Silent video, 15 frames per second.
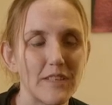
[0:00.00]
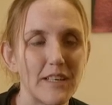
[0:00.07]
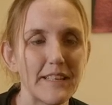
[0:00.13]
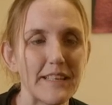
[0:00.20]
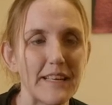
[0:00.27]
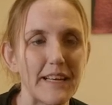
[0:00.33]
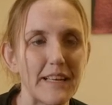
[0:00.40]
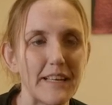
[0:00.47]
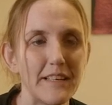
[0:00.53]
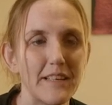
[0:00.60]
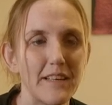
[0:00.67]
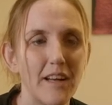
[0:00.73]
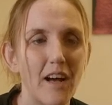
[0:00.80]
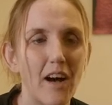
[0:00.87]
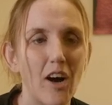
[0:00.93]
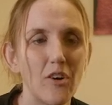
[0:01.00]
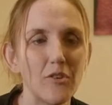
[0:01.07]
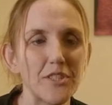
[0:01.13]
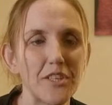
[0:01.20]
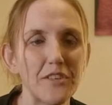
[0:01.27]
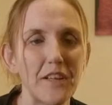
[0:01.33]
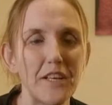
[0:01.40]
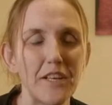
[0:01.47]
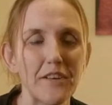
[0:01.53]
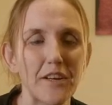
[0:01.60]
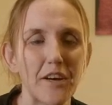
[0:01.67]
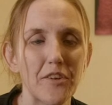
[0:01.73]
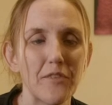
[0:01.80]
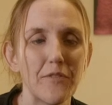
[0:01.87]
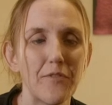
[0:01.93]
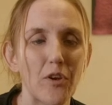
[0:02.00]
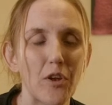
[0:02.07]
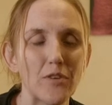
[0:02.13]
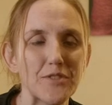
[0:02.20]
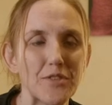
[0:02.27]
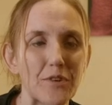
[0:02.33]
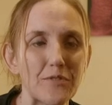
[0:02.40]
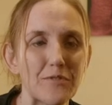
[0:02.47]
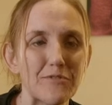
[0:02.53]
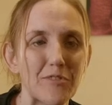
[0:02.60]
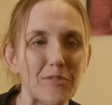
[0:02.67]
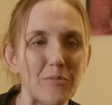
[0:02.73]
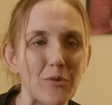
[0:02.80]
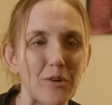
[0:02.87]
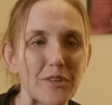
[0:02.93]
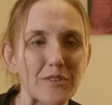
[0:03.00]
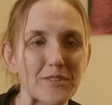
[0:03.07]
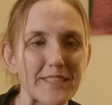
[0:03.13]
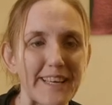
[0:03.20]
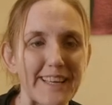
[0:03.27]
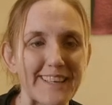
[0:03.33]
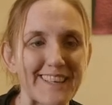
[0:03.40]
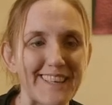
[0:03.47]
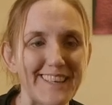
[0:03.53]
Okay. Oh, so then it kind of follows on from what you're saying.